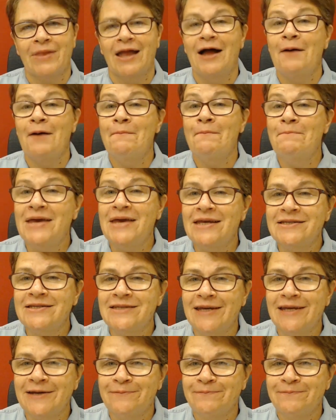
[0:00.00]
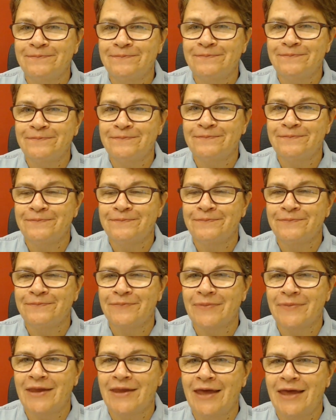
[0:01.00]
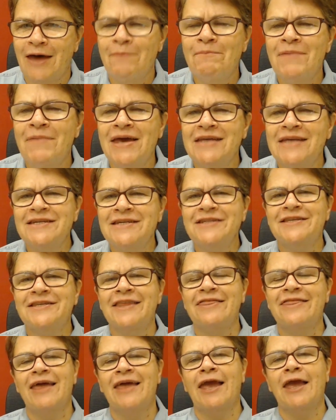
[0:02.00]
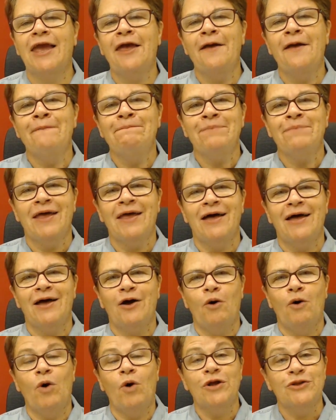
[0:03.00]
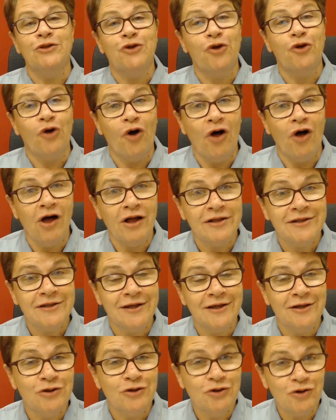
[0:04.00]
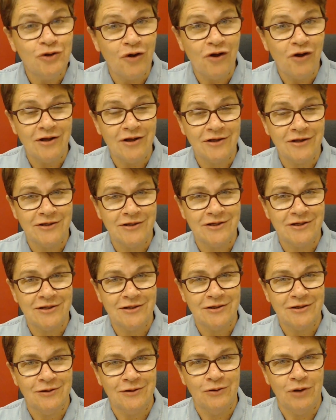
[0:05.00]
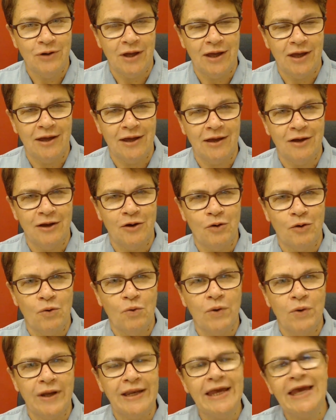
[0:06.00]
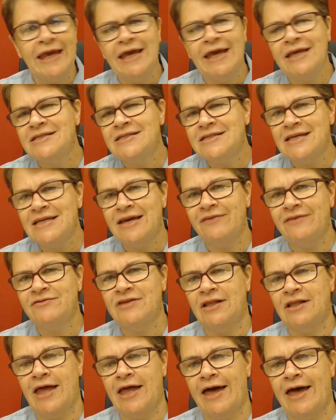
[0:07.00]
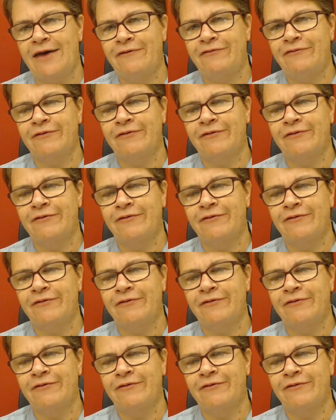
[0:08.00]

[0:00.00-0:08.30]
Amazing. Amazing to think uh, what God does uh, when He saves a life,